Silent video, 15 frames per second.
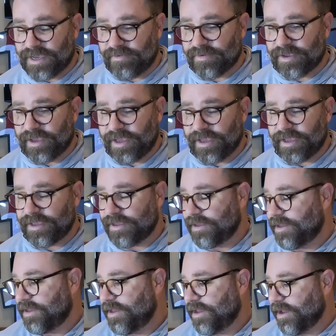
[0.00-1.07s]
having a
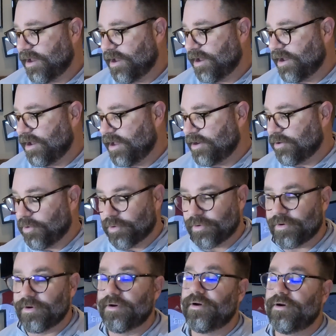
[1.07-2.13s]
an
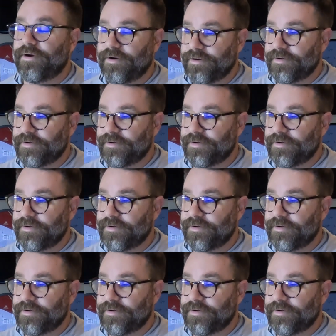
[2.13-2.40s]
order